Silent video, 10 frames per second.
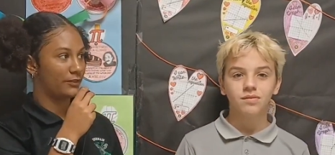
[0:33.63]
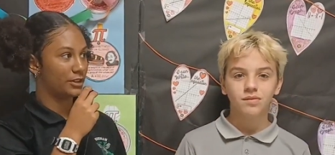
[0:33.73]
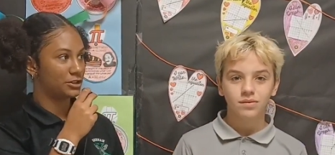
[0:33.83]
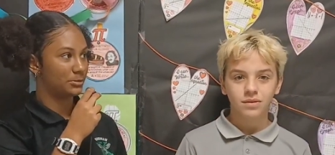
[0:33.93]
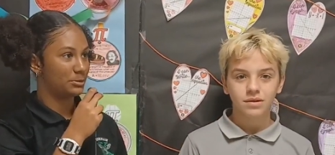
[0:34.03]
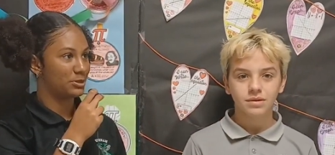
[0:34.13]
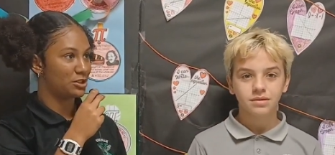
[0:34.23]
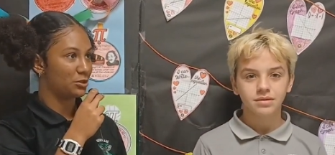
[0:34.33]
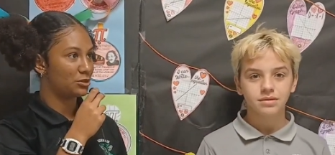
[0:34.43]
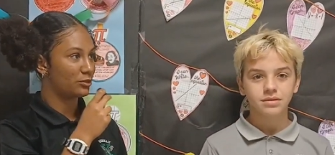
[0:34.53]
Speaker 1: field trip you've
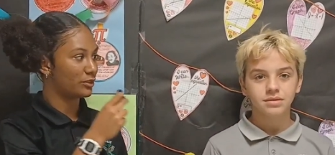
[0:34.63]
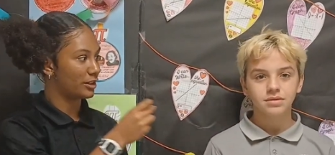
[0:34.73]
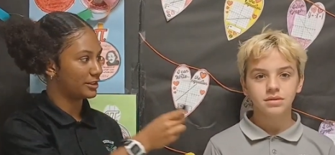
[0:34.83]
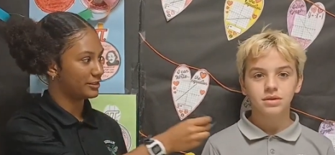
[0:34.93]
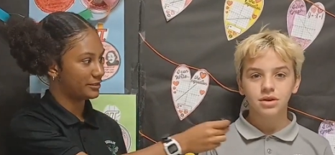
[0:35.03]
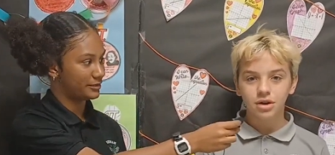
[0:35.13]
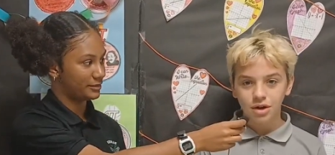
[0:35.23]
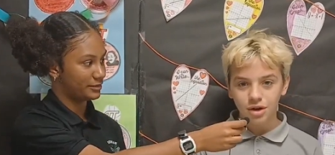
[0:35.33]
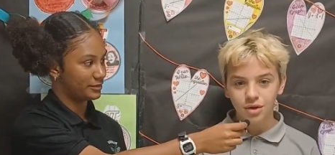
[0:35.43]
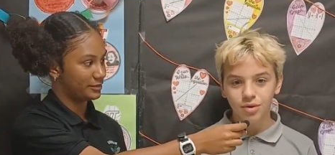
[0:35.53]
been to so far?
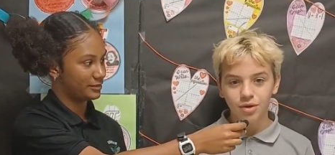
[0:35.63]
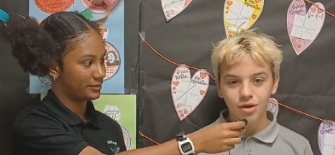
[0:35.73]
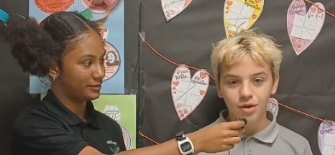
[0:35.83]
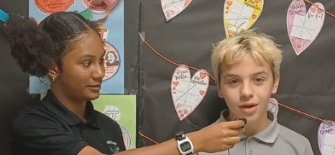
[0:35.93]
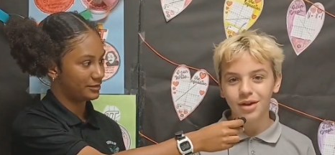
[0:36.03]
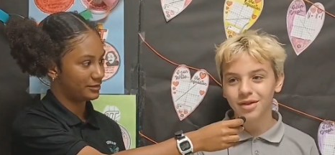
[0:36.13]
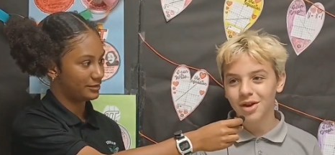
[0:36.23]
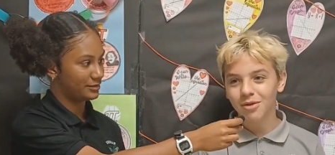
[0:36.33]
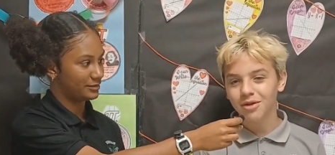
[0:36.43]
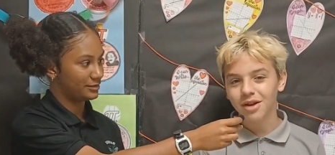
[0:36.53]
Speaker 2: Uh, third grade
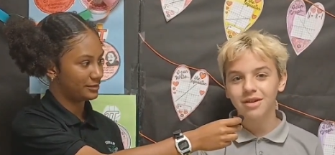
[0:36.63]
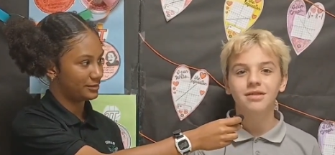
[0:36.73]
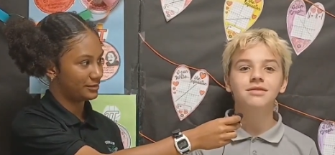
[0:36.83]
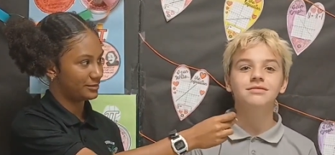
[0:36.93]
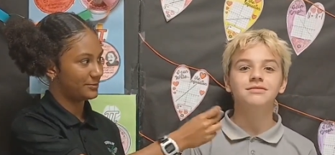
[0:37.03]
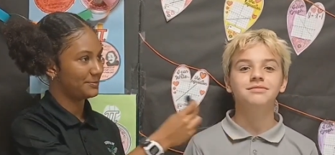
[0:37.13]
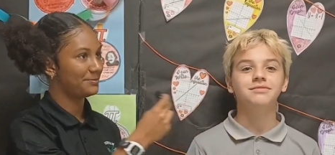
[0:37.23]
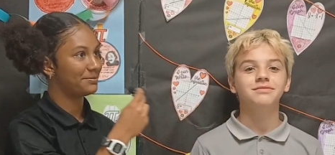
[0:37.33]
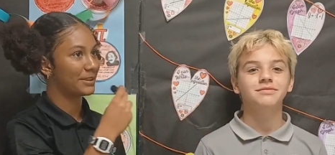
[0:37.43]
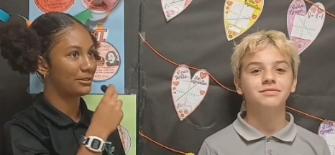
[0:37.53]
Legoland.
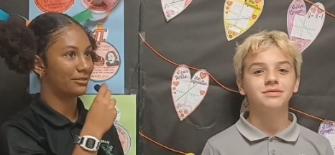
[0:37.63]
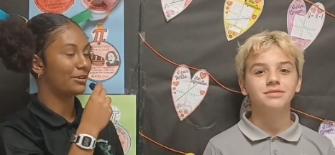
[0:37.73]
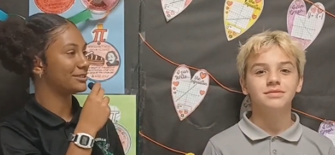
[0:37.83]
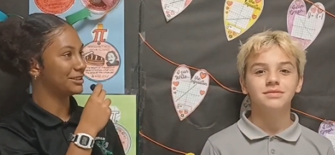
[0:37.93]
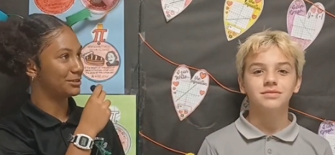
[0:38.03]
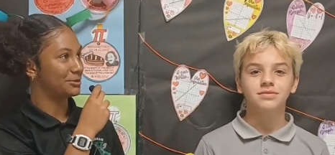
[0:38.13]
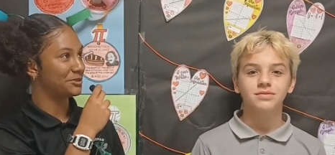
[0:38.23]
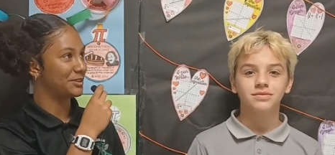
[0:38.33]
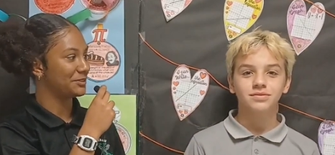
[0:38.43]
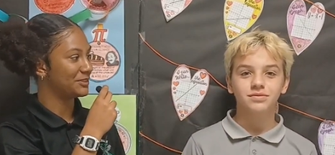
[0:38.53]
Speaker 1: Why was that your
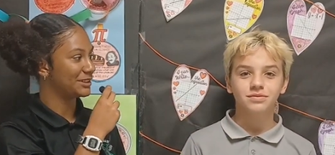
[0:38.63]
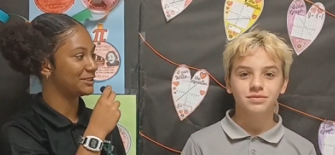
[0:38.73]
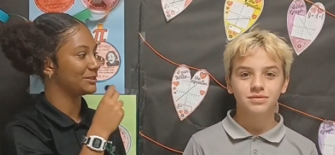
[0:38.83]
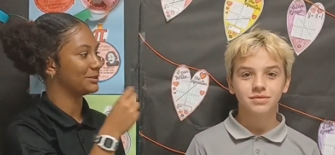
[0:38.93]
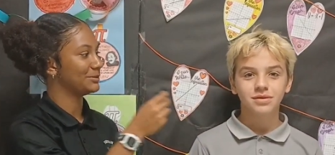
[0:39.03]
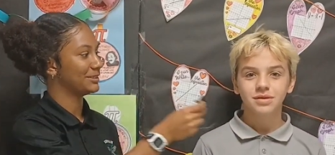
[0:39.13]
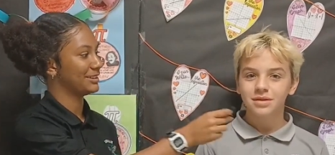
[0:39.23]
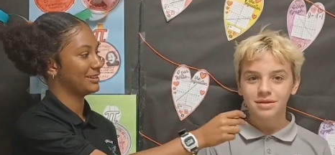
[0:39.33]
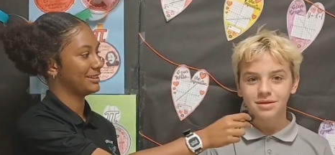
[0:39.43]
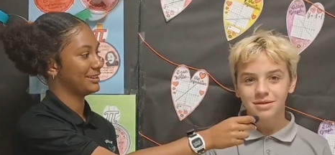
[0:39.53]
most favorite field trip?
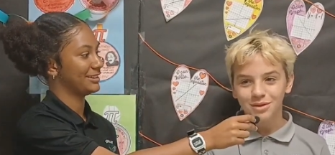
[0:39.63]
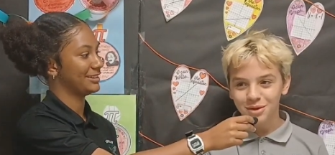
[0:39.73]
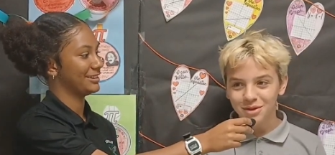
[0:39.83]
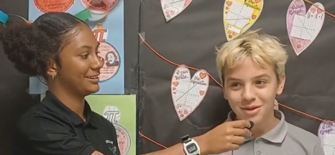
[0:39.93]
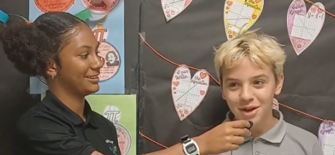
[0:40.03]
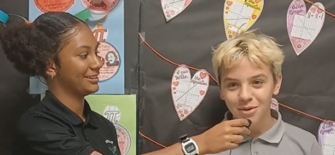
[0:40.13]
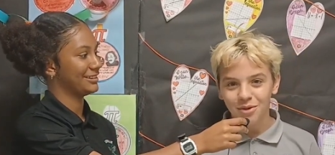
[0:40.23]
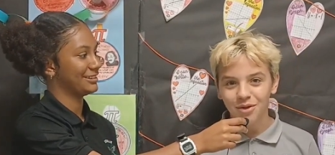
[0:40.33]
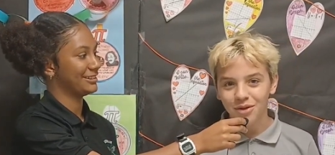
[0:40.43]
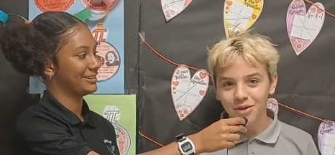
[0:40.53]

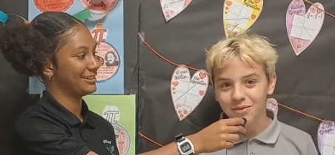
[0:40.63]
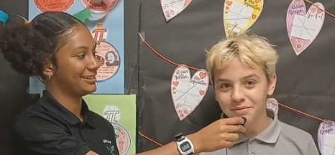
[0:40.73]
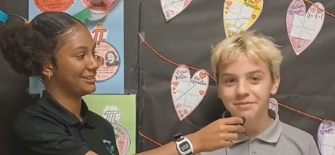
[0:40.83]
Legos are tough.